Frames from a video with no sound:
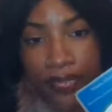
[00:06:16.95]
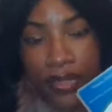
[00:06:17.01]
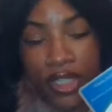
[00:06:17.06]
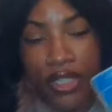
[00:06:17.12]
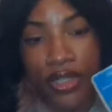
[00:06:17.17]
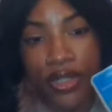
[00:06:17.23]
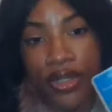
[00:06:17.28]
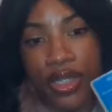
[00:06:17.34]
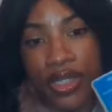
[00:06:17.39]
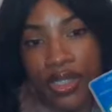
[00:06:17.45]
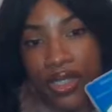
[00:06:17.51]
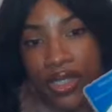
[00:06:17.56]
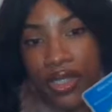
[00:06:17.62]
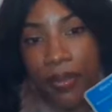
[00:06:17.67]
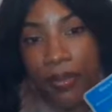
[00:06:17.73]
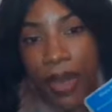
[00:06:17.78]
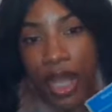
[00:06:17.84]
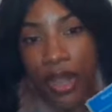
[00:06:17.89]
So this is
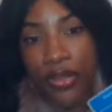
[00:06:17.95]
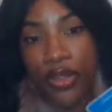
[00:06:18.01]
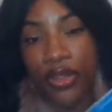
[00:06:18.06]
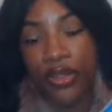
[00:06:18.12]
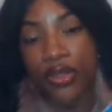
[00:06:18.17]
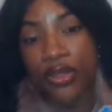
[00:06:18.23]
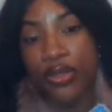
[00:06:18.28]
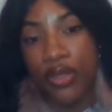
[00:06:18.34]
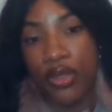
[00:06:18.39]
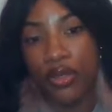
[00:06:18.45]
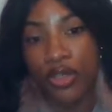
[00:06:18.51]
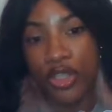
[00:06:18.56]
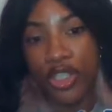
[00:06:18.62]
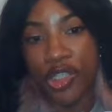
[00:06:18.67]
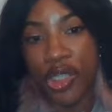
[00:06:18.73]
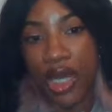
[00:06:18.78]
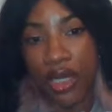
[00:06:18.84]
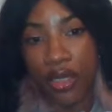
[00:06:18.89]
about the throat
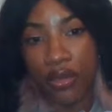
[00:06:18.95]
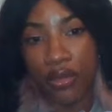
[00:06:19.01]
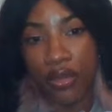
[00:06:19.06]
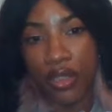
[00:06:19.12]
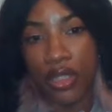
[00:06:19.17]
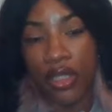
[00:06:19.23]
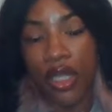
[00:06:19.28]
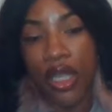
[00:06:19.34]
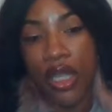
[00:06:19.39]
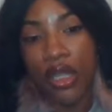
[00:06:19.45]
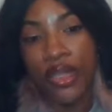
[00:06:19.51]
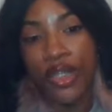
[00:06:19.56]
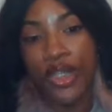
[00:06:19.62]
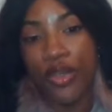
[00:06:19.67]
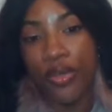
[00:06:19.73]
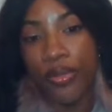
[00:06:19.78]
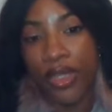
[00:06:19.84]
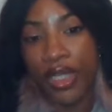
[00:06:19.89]
chakra,
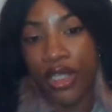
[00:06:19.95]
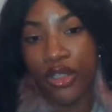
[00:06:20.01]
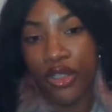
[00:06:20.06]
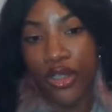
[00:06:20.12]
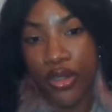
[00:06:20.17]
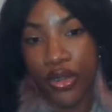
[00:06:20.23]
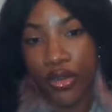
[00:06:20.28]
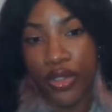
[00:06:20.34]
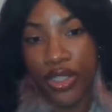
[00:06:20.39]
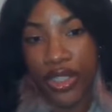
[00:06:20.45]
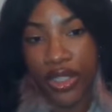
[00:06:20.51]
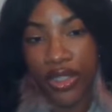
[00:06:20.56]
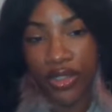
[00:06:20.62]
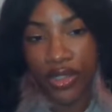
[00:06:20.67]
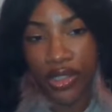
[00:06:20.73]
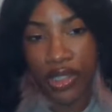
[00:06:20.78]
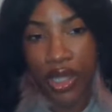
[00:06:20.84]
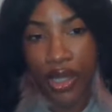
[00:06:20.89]
you being true to
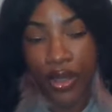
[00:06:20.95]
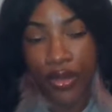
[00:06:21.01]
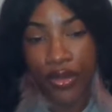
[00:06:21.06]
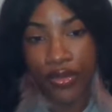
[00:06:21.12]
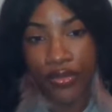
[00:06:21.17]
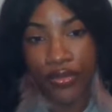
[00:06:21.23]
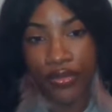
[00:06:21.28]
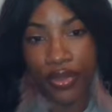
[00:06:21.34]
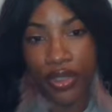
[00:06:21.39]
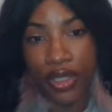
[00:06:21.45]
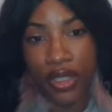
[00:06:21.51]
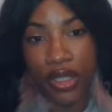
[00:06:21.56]
yourself.